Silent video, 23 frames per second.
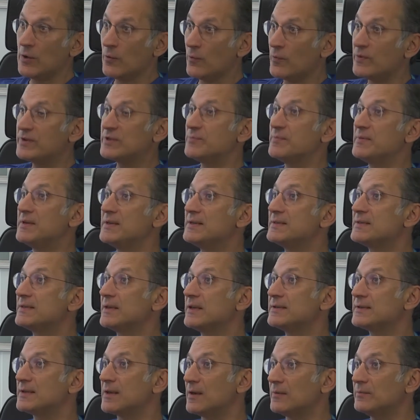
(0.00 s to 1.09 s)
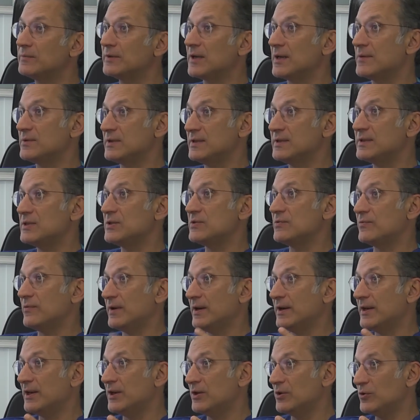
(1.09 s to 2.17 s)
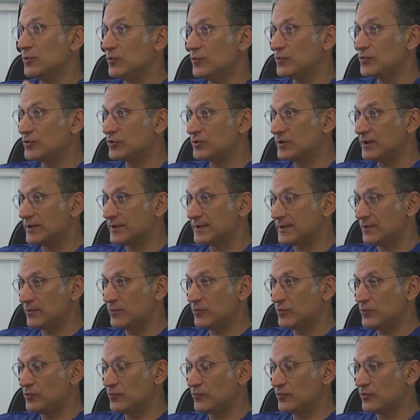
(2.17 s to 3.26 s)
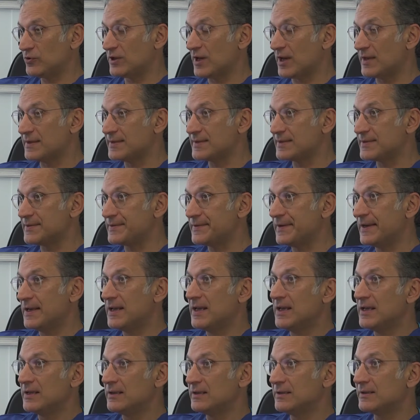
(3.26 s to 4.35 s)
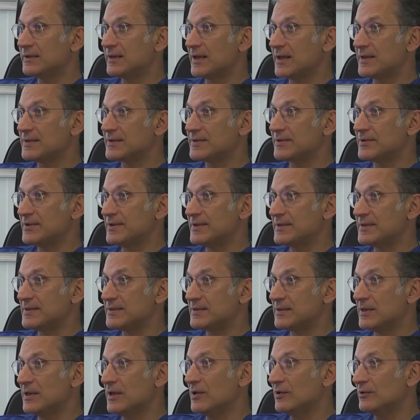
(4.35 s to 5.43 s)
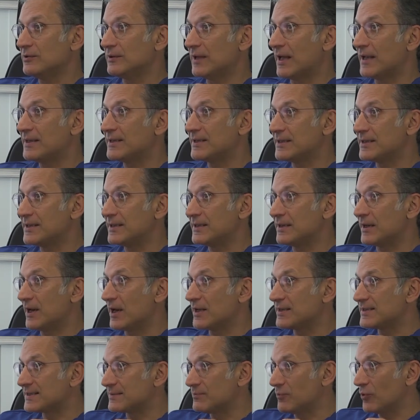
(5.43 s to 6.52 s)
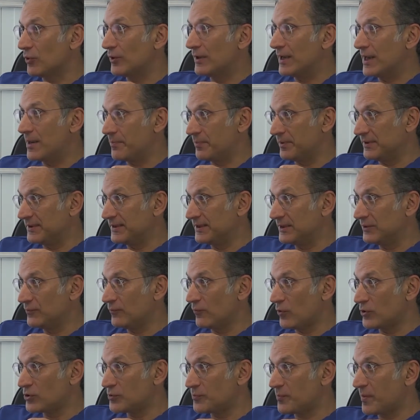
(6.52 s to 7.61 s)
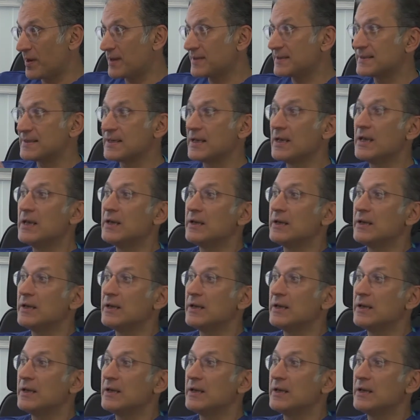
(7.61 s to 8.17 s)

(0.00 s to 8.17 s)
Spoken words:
Which means that sometimes it is very huge. There is a huge cancer. The cancer is like a small apple in the voice box.